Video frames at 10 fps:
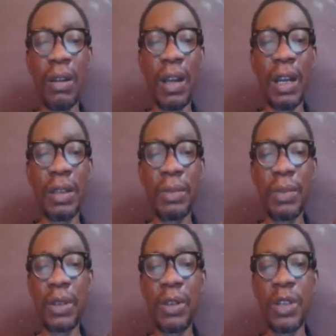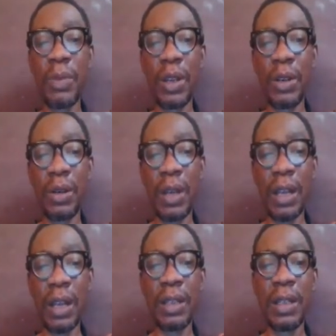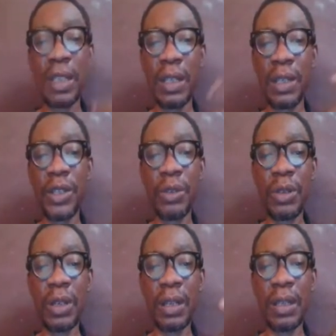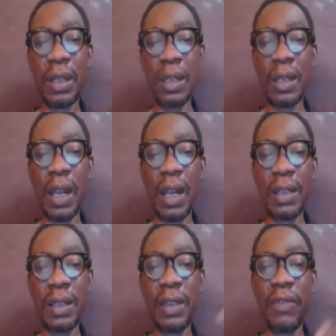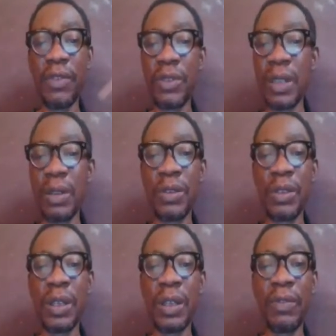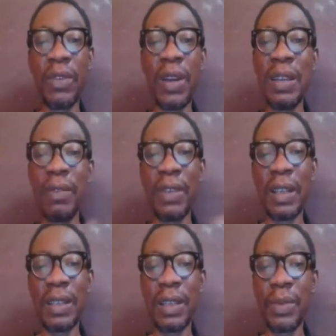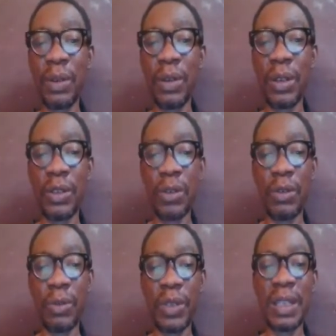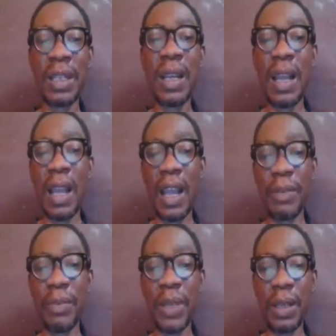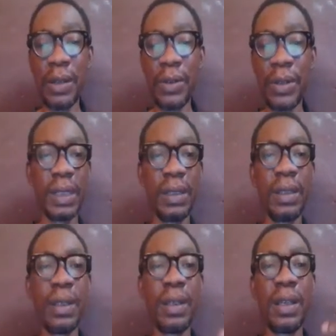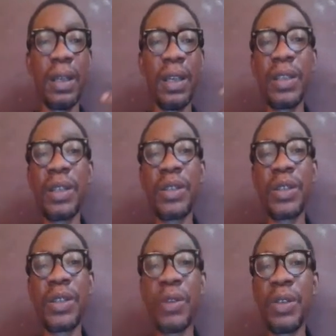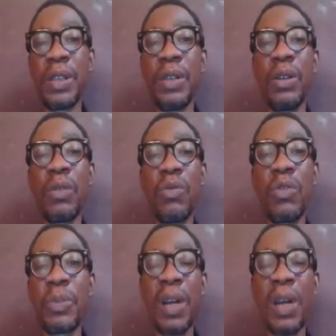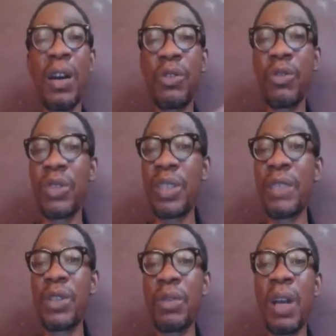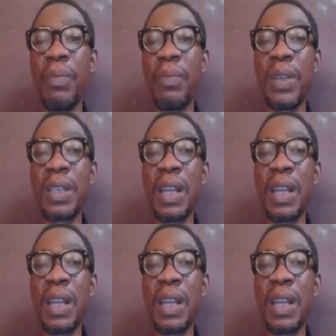security plugin has. In addition to that, it has a few seconds delay for any failed attempt to log into your WordPress admin area. It checks your security log once per hour to see if some IPs have